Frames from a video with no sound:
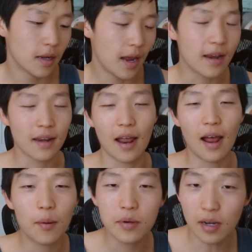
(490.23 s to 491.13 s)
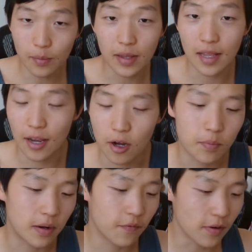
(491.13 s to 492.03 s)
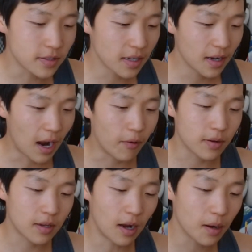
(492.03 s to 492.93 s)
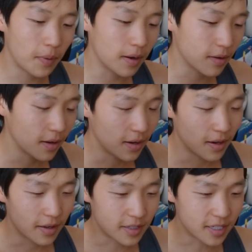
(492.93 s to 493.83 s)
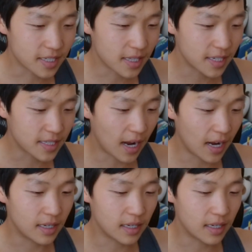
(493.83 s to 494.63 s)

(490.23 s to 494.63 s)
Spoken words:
And I'm gonna talk about that later. But first, I want to talk about just the